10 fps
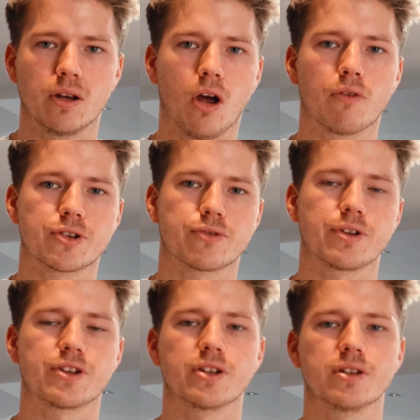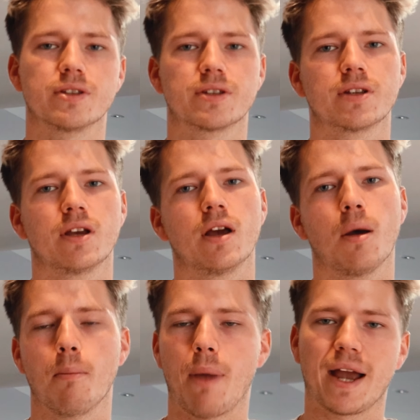no restrictions,
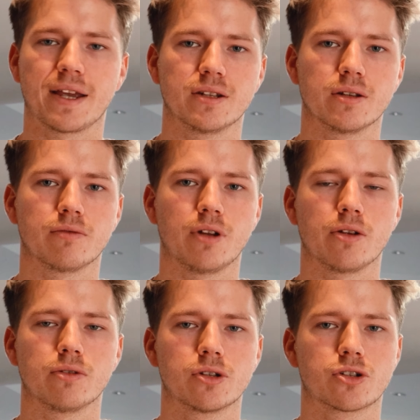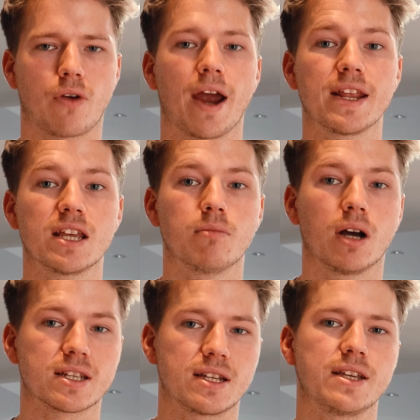back into training in
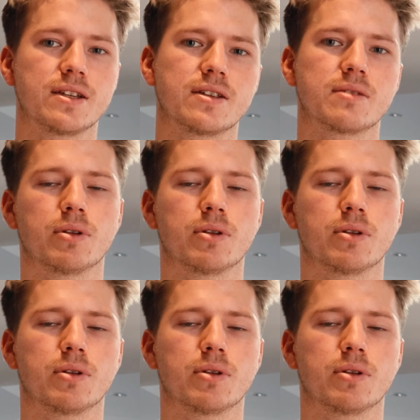my sneakers,